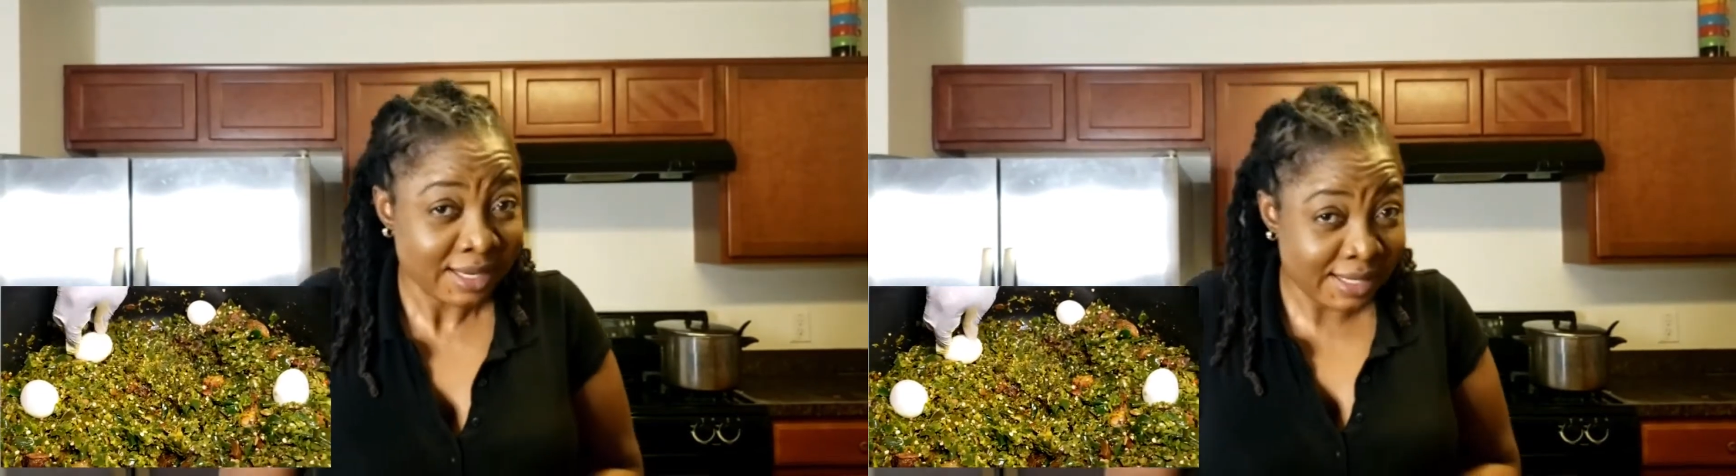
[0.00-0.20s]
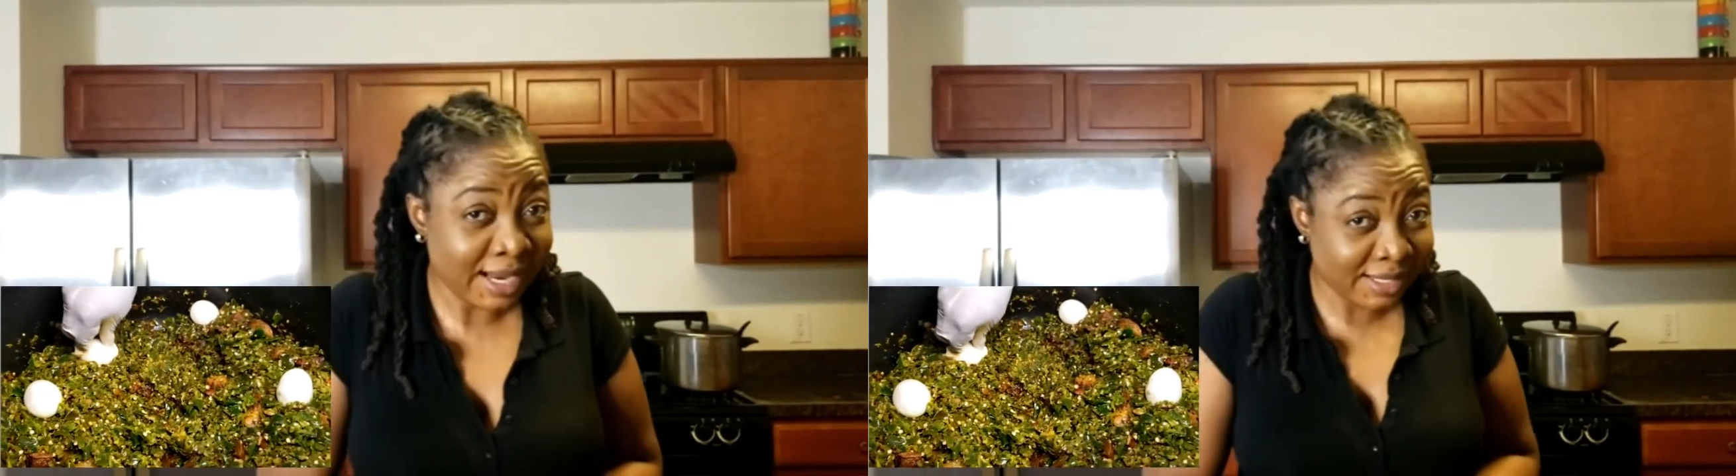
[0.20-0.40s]

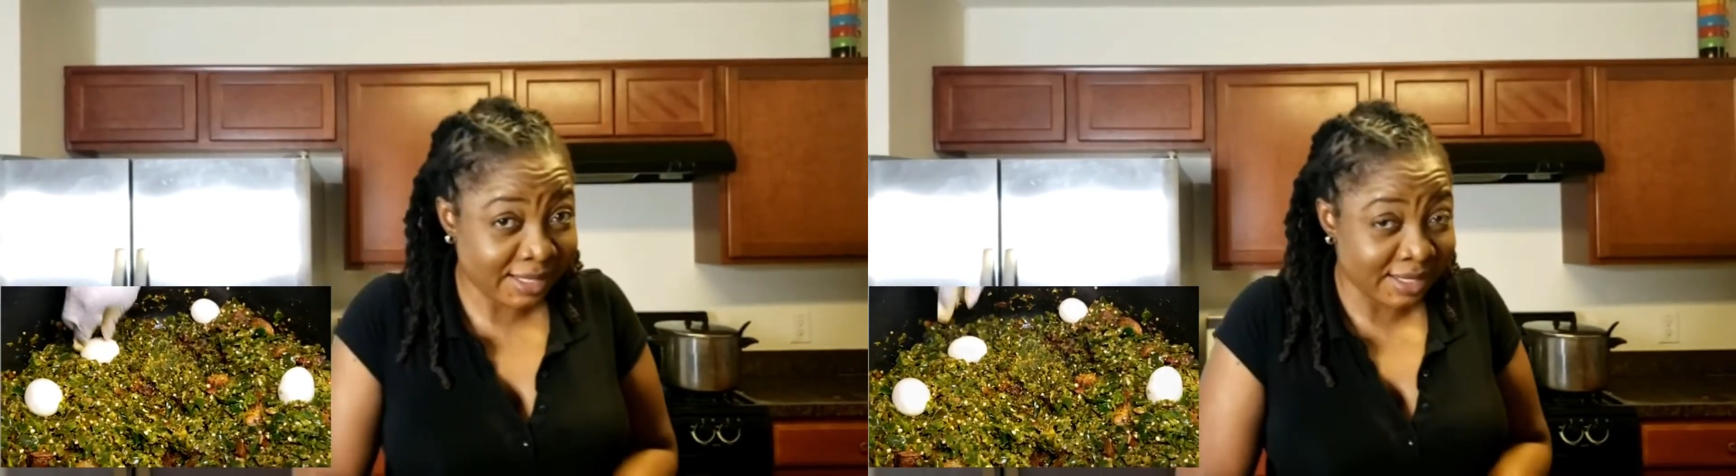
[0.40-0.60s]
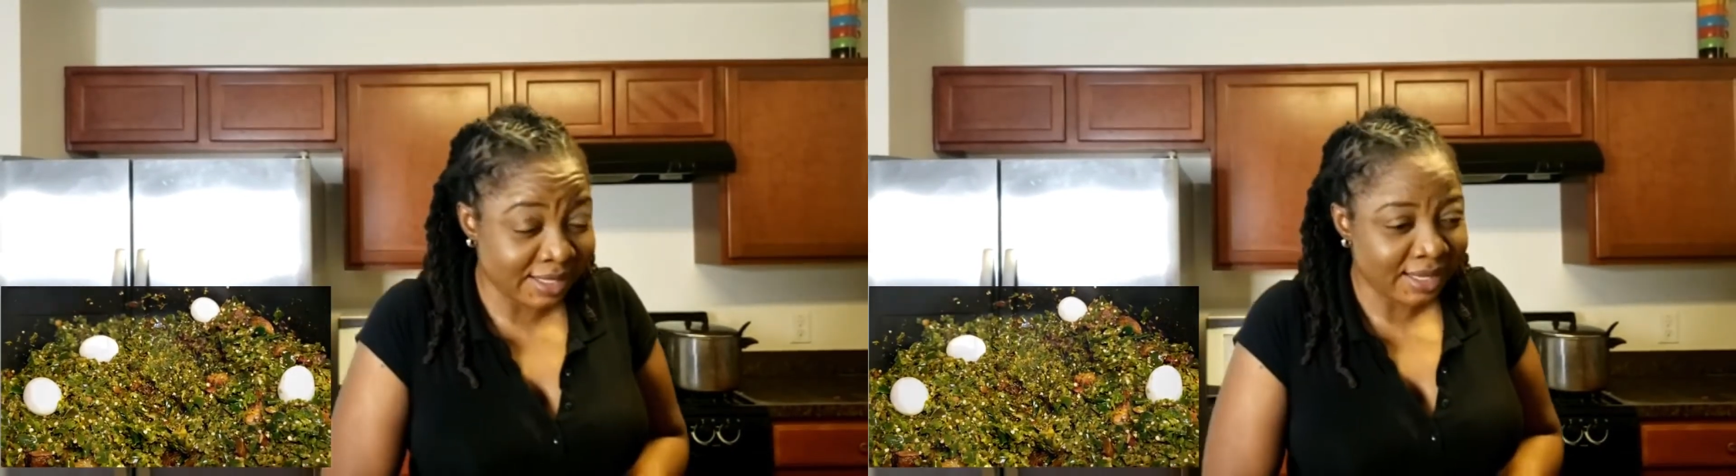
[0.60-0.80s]
That is
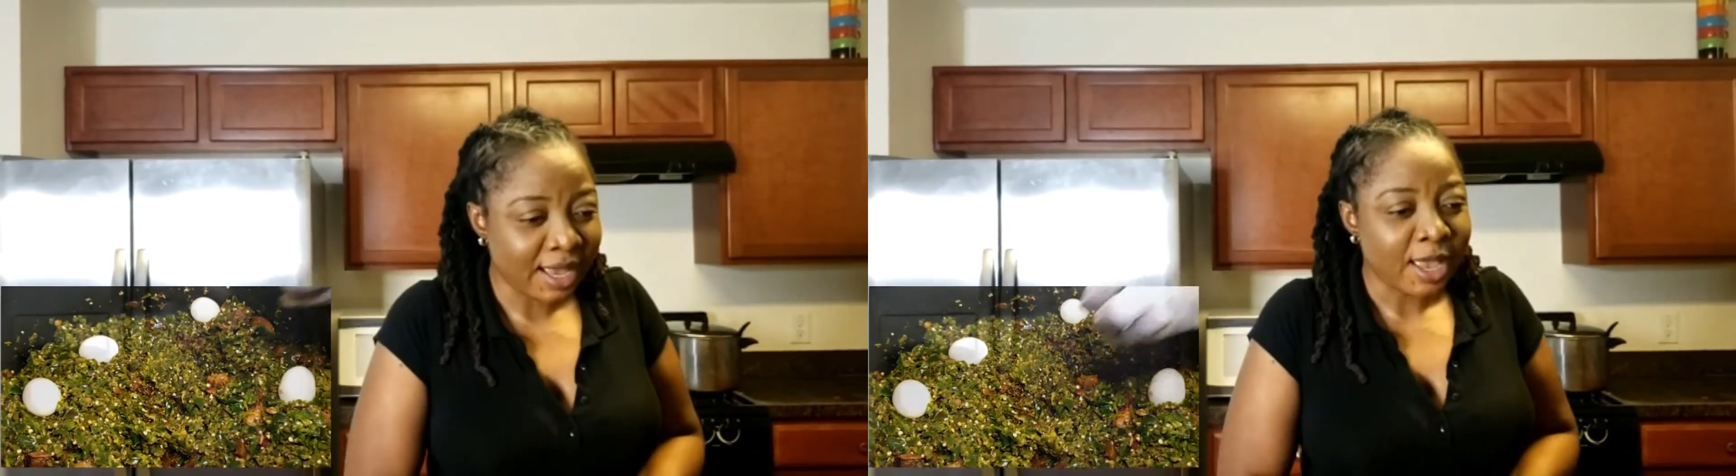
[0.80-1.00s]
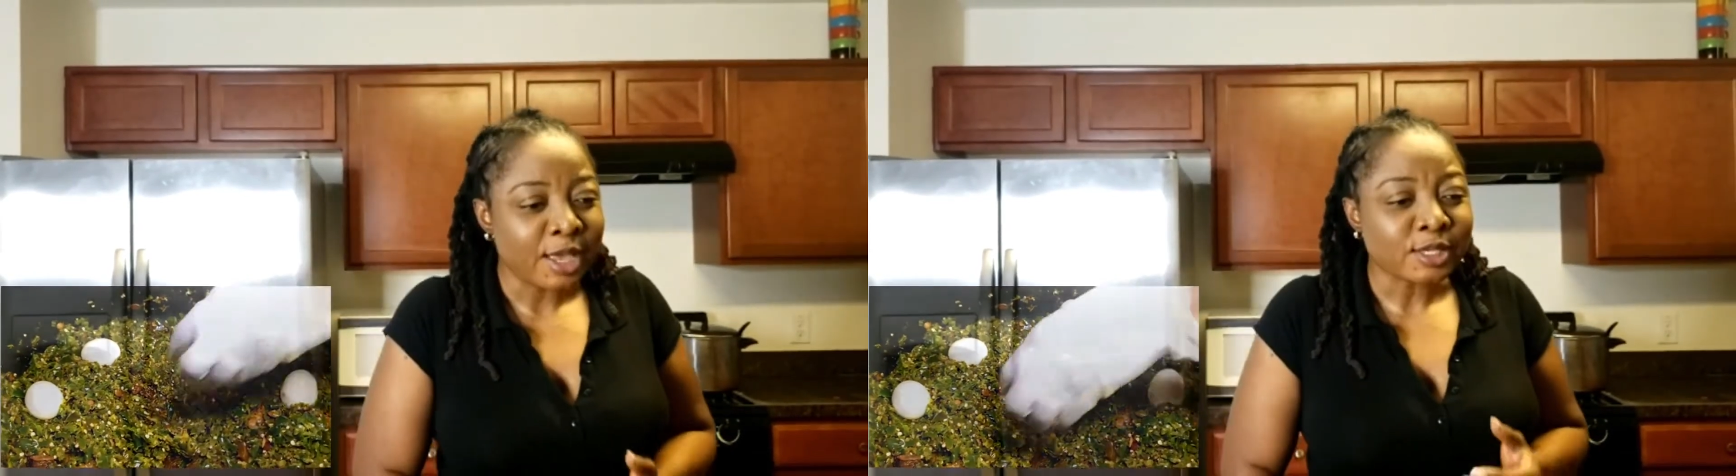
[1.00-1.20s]
it.
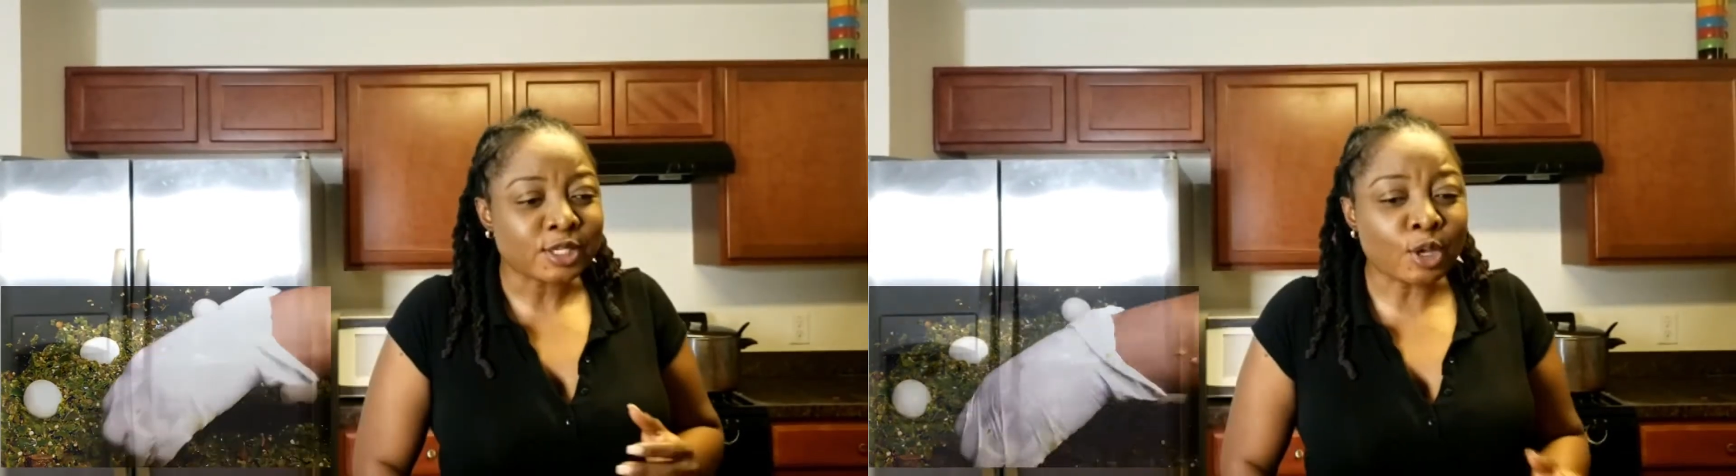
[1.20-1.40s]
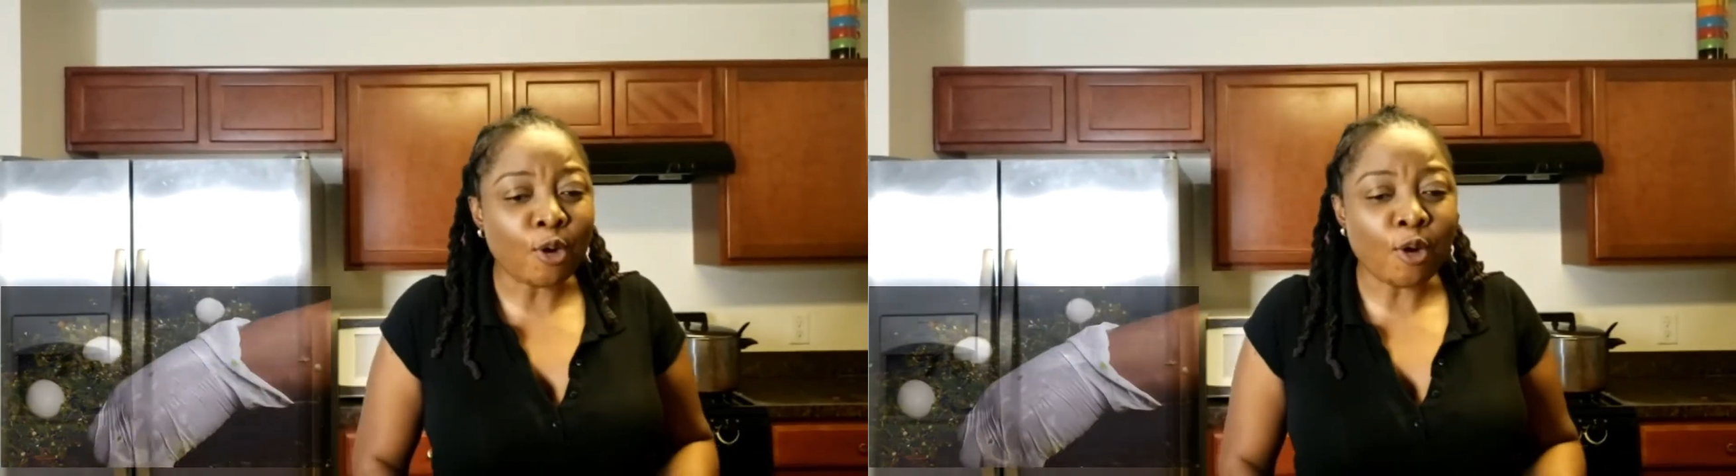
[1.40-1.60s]

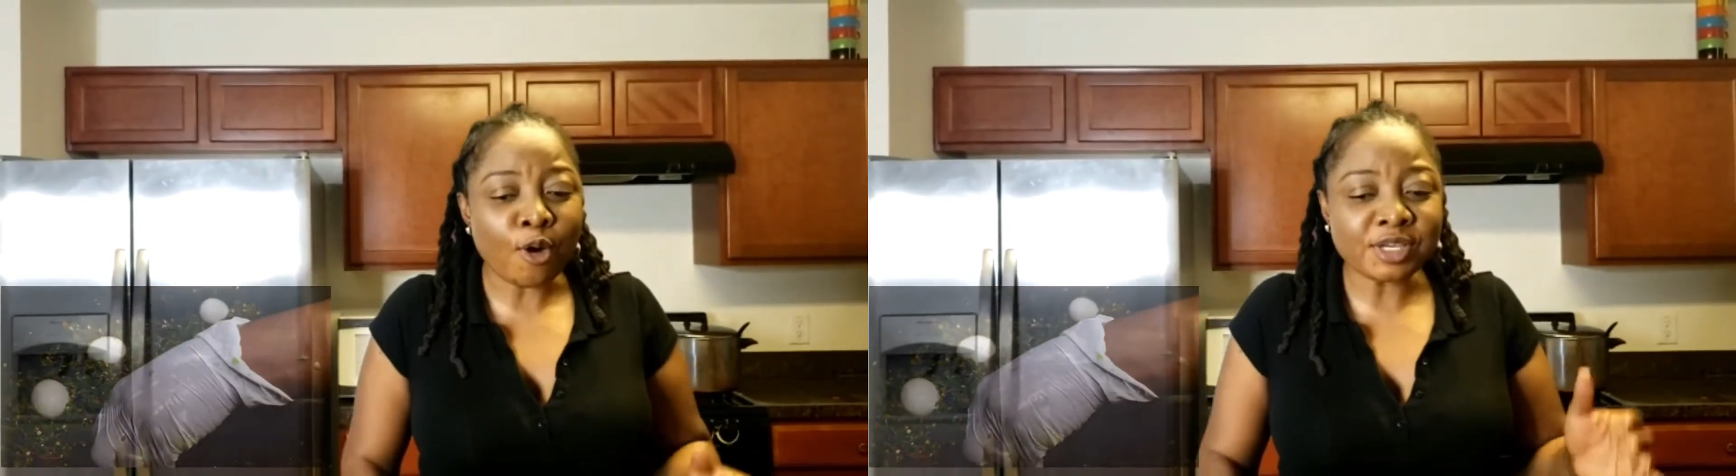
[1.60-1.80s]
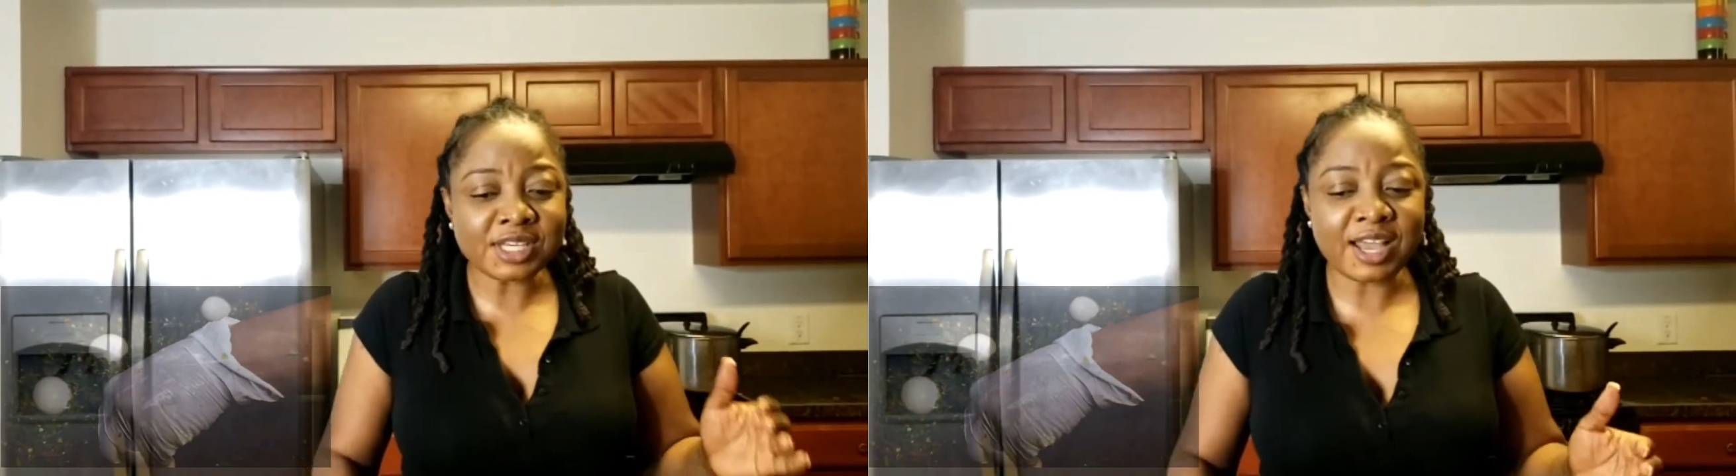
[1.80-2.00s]

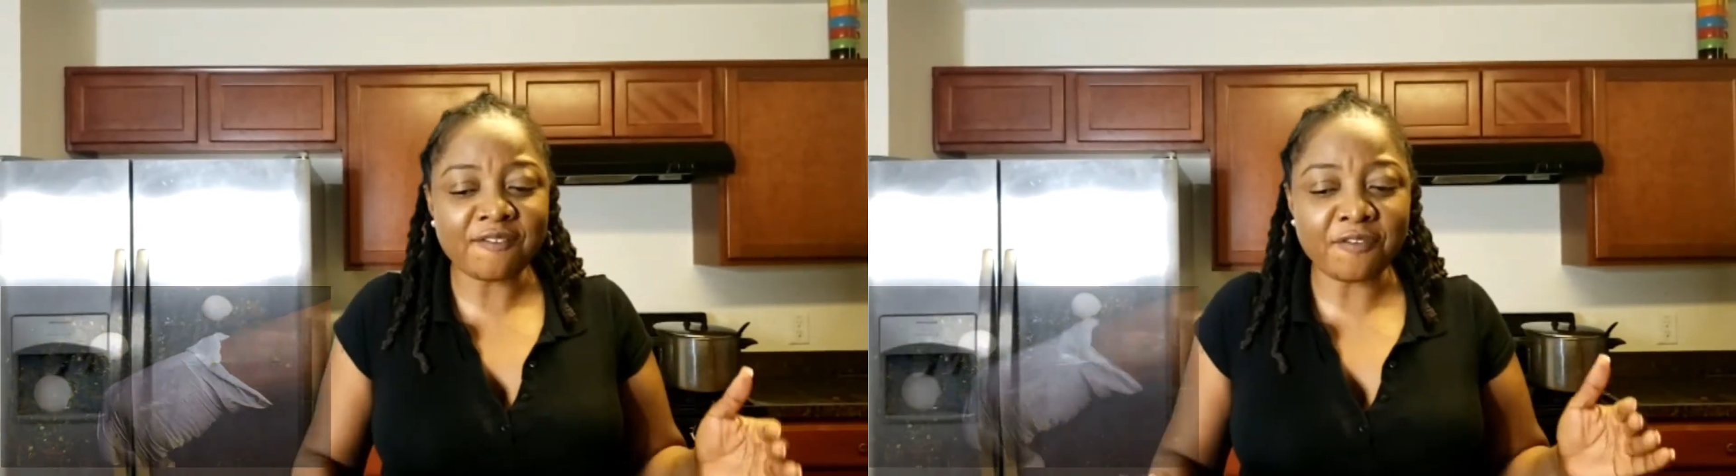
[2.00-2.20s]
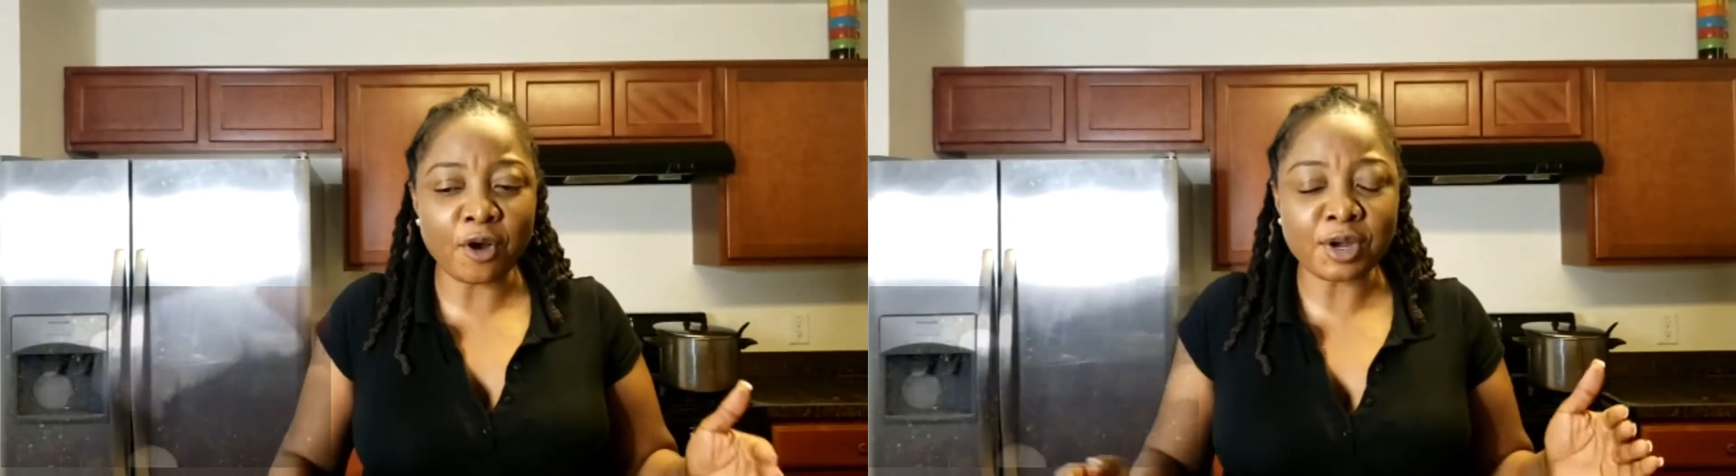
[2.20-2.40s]
So therefore,